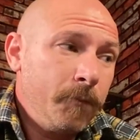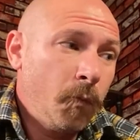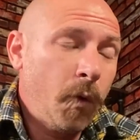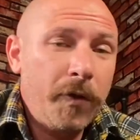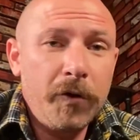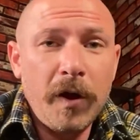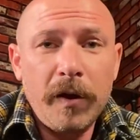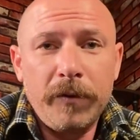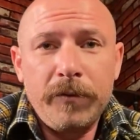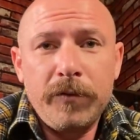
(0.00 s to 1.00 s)
whether or
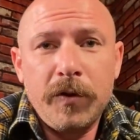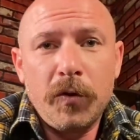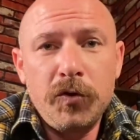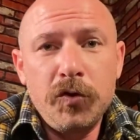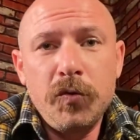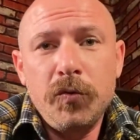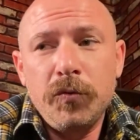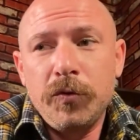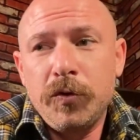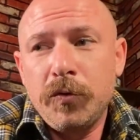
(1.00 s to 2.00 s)
not
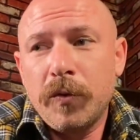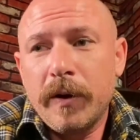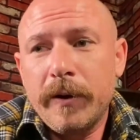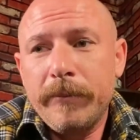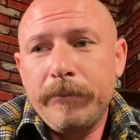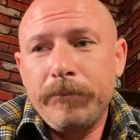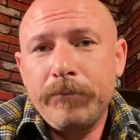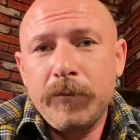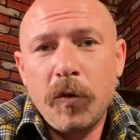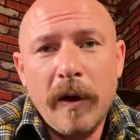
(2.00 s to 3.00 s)
you
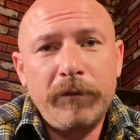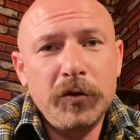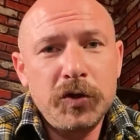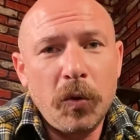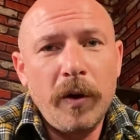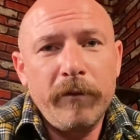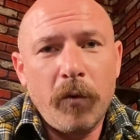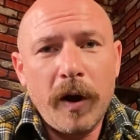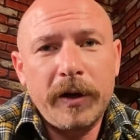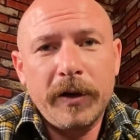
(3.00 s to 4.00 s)
have the joy of
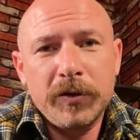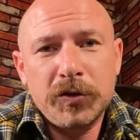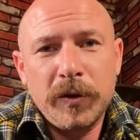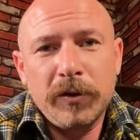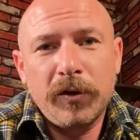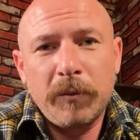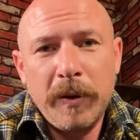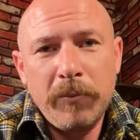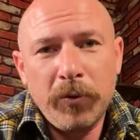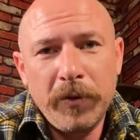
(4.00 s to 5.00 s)
walking down the street looking
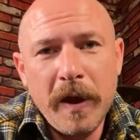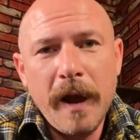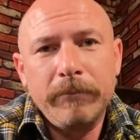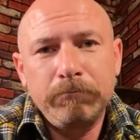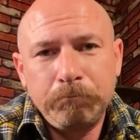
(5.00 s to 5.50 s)
people in the eye.